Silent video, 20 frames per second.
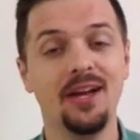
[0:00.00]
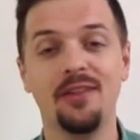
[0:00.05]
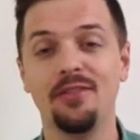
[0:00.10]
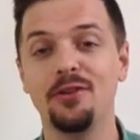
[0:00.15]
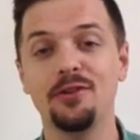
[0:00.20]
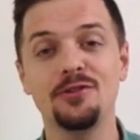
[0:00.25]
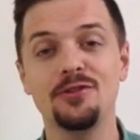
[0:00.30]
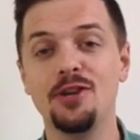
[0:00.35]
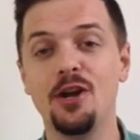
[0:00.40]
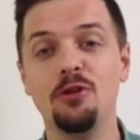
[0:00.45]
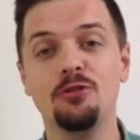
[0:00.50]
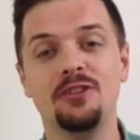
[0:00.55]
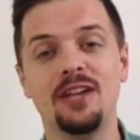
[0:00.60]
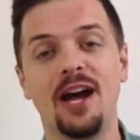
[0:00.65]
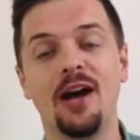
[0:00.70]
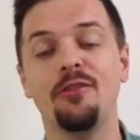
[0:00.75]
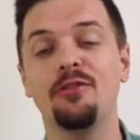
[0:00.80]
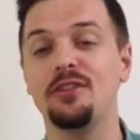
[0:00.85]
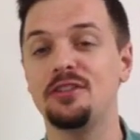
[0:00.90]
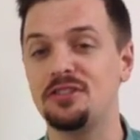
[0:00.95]
There's no
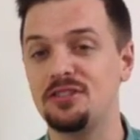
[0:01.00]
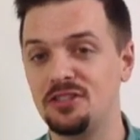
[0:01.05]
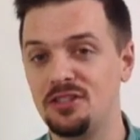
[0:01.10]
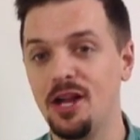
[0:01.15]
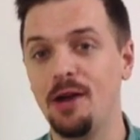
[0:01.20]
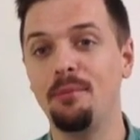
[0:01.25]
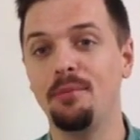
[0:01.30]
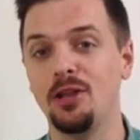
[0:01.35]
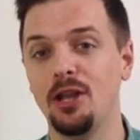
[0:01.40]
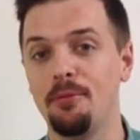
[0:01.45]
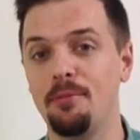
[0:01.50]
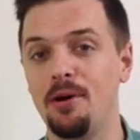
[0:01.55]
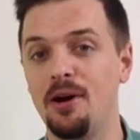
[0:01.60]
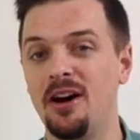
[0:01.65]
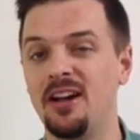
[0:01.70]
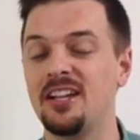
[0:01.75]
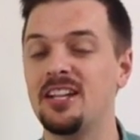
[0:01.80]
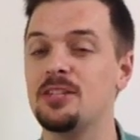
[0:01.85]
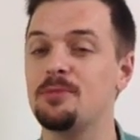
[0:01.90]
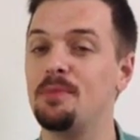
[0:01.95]
doubt that
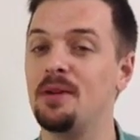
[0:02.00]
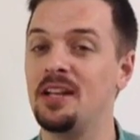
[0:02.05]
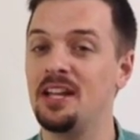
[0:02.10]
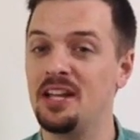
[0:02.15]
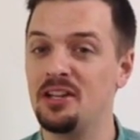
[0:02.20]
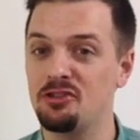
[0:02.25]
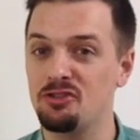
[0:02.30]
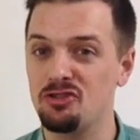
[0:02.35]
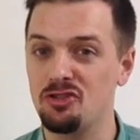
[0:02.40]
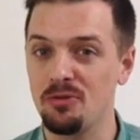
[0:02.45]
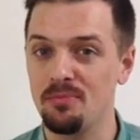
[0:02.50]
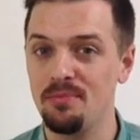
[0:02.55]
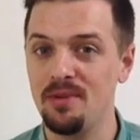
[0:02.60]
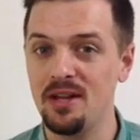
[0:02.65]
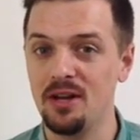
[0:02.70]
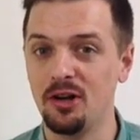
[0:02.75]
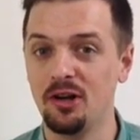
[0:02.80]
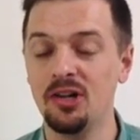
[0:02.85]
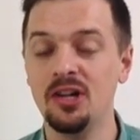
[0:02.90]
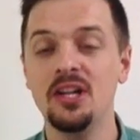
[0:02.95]
StumbleUpon has been
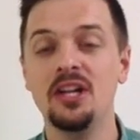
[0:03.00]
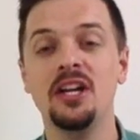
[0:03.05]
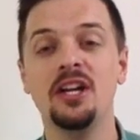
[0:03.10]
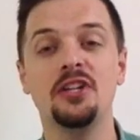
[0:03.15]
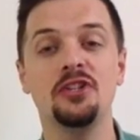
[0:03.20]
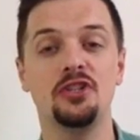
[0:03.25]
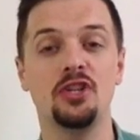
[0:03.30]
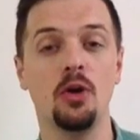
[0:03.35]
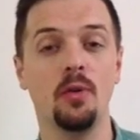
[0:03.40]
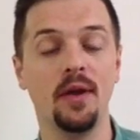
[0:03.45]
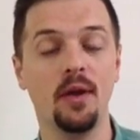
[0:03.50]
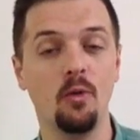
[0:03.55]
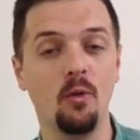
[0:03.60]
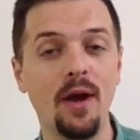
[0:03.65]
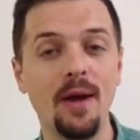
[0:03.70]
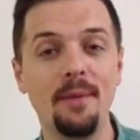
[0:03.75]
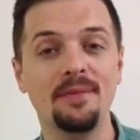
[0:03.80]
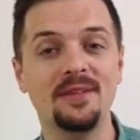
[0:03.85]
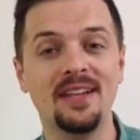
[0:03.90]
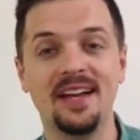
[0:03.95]
instrumental in showing
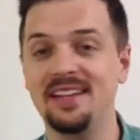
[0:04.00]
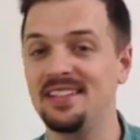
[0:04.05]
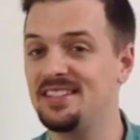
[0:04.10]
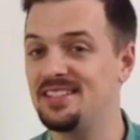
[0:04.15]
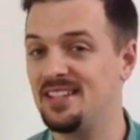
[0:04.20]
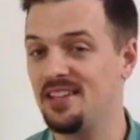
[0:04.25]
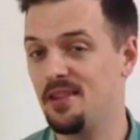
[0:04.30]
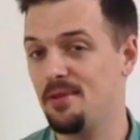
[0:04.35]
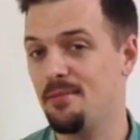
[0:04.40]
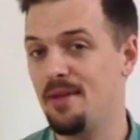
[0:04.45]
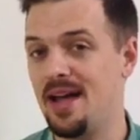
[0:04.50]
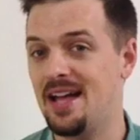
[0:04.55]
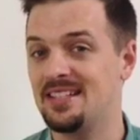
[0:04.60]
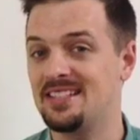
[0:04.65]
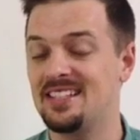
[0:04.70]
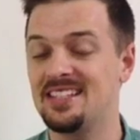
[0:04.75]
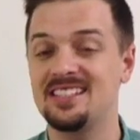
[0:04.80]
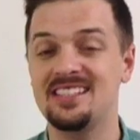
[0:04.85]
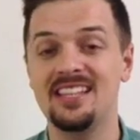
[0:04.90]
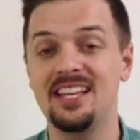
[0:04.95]
websites to the
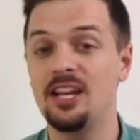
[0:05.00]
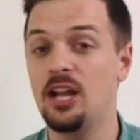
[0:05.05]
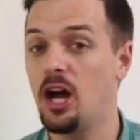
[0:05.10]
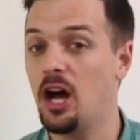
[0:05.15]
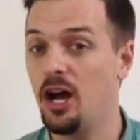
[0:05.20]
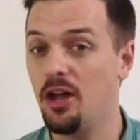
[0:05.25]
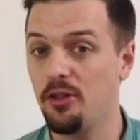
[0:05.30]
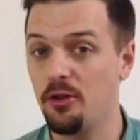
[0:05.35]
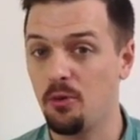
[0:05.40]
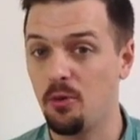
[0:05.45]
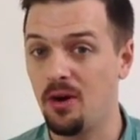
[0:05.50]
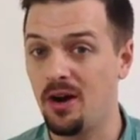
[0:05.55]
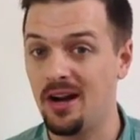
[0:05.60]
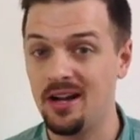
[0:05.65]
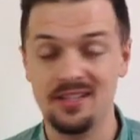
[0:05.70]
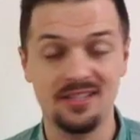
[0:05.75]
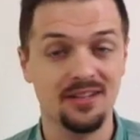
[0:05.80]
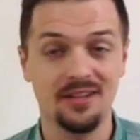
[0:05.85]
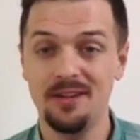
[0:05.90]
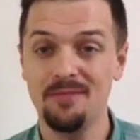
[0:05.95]
masses that
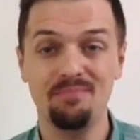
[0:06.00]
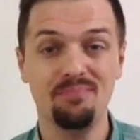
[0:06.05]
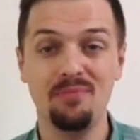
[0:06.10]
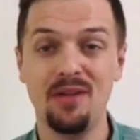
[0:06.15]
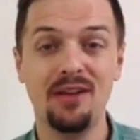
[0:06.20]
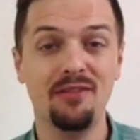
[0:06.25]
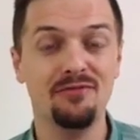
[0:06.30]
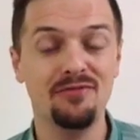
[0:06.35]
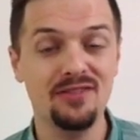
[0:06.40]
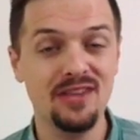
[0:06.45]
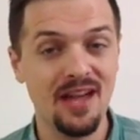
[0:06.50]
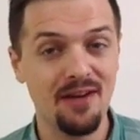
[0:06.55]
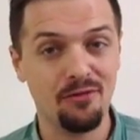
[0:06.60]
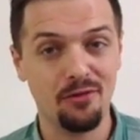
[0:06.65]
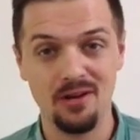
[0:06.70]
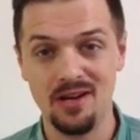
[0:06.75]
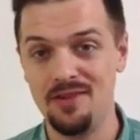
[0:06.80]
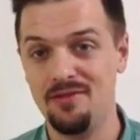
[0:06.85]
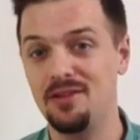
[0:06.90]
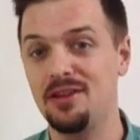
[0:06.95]
otherwise may have never
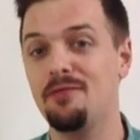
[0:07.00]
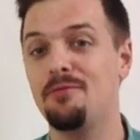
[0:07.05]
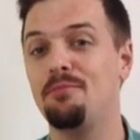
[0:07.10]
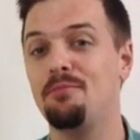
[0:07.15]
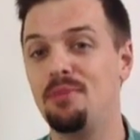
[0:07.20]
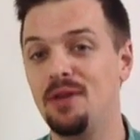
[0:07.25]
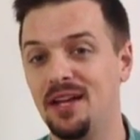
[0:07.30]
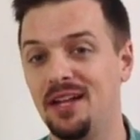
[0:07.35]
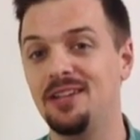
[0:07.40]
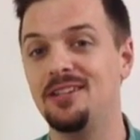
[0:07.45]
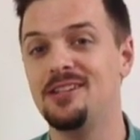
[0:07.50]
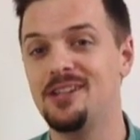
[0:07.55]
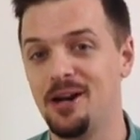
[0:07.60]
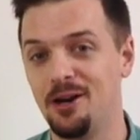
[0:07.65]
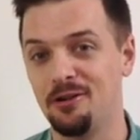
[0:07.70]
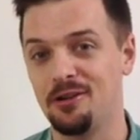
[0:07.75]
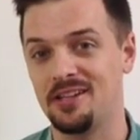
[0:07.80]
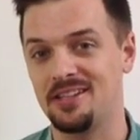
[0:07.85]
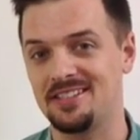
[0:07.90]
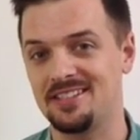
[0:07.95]
even have been
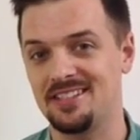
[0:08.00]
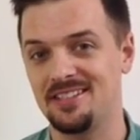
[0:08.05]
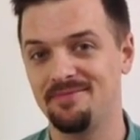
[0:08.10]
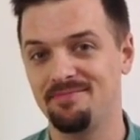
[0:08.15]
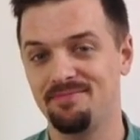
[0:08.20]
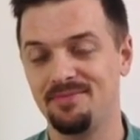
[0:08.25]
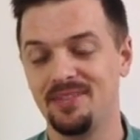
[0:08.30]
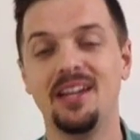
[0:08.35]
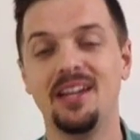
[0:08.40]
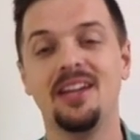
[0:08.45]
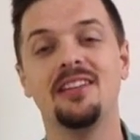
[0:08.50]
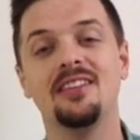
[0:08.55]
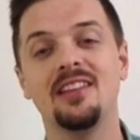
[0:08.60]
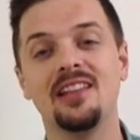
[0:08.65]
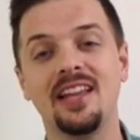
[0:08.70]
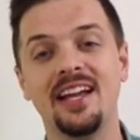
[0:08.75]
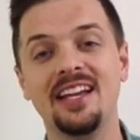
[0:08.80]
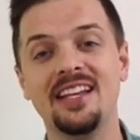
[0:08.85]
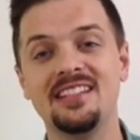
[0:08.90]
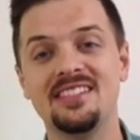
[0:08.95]
noticed. The
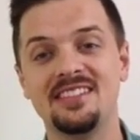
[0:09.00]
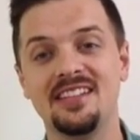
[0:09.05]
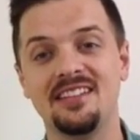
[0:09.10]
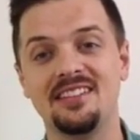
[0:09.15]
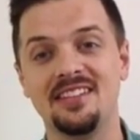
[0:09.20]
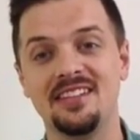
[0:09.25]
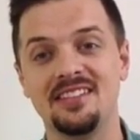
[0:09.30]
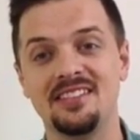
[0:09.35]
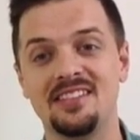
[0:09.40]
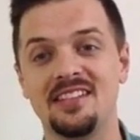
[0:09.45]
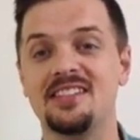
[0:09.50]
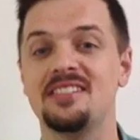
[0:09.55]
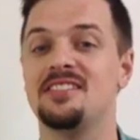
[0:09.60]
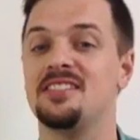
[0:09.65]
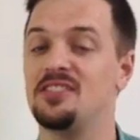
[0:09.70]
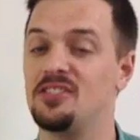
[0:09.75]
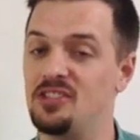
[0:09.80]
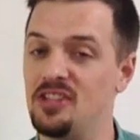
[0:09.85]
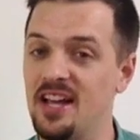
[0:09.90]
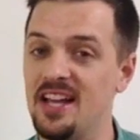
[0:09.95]
latest statistics
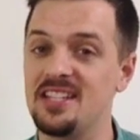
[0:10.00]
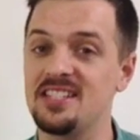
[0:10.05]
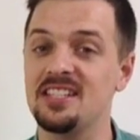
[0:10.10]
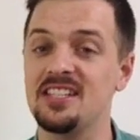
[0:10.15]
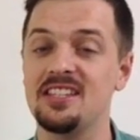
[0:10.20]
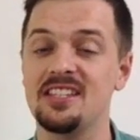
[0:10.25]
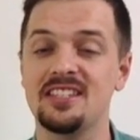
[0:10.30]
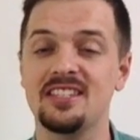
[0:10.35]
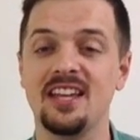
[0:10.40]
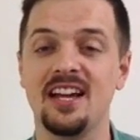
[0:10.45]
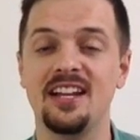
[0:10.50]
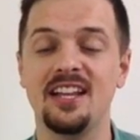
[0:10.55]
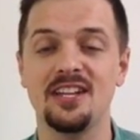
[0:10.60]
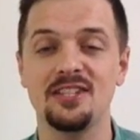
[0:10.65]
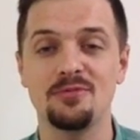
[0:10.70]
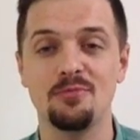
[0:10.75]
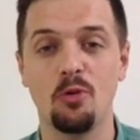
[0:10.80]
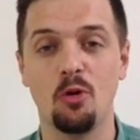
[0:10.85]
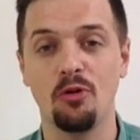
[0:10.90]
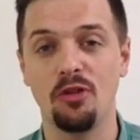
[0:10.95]
suggest that the site
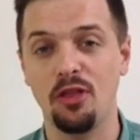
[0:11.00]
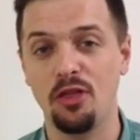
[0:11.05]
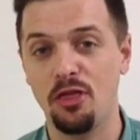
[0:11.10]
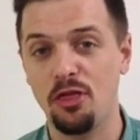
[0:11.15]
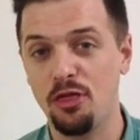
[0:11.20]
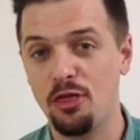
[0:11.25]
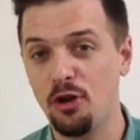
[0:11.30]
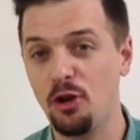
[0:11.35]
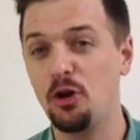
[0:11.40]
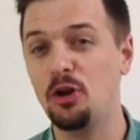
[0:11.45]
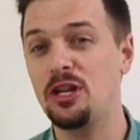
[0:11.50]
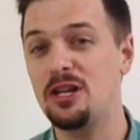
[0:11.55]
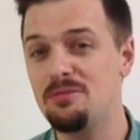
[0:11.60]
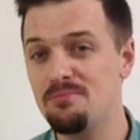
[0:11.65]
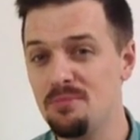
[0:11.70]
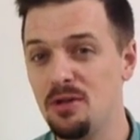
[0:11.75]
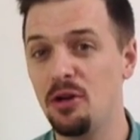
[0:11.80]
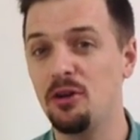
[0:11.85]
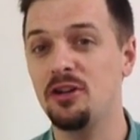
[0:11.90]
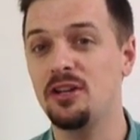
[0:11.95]
has more than 30
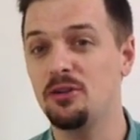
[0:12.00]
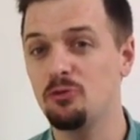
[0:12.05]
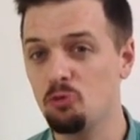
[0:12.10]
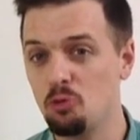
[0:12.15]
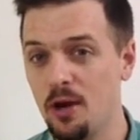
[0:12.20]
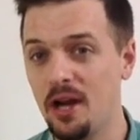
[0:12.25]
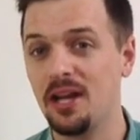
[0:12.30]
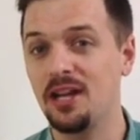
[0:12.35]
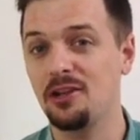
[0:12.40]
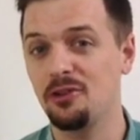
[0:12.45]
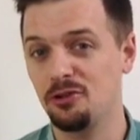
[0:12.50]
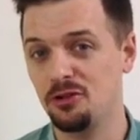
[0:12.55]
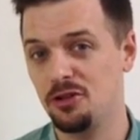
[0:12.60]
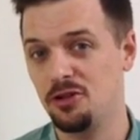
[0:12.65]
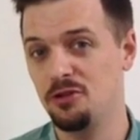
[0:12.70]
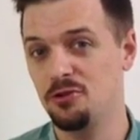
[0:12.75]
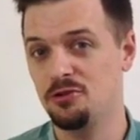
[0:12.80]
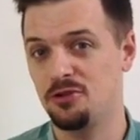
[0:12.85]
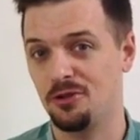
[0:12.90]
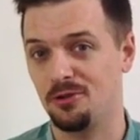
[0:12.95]
million regular
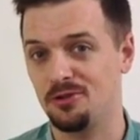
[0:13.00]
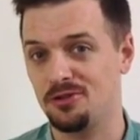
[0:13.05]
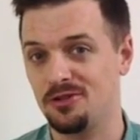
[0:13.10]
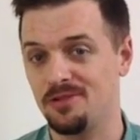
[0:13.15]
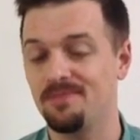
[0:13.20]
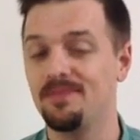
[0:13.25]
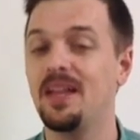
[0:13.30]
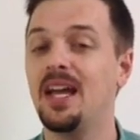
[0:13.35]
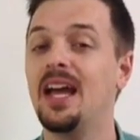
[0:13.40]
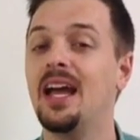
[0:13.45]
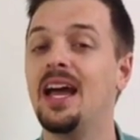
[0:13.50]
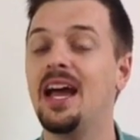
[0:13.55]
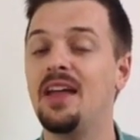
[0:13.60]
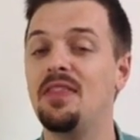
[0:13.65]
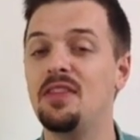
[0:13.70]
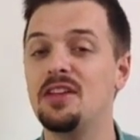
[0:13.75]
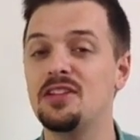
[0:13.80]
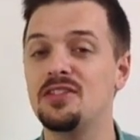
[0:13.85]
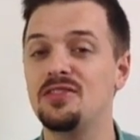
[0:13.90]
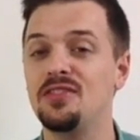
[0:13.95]
users,
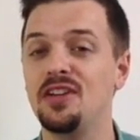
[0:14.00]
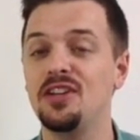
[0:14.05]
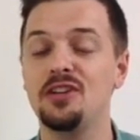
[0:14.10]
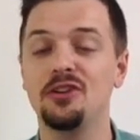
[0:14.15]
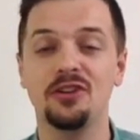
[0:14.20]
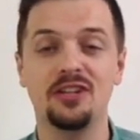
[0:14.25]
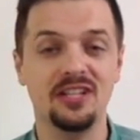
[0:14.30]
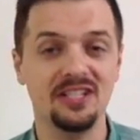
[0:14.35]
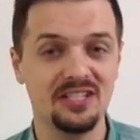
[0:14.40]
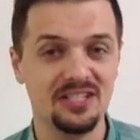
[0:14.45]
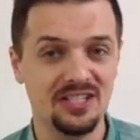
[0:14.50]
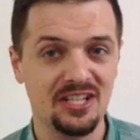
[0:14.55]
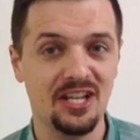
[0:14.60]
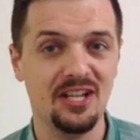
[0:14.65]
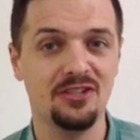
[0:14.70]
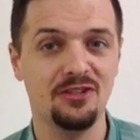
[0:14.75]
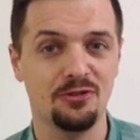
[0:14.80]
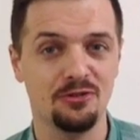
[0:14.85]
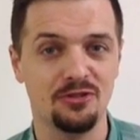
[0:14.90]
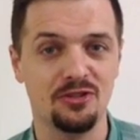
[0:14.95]
and this figure
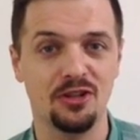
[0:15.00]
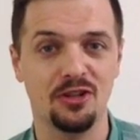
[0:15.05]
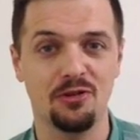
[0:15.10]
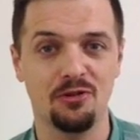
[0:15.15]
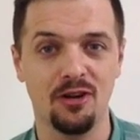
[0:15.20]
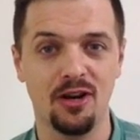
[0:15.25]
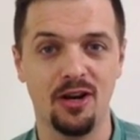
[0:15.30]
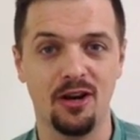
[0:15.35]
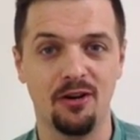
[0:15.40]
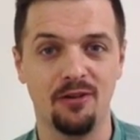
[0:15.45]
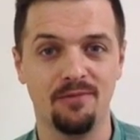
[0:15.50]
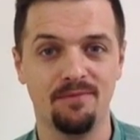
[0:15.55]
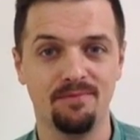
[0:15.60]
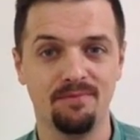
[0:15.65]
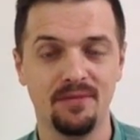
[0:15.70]
continues to grow.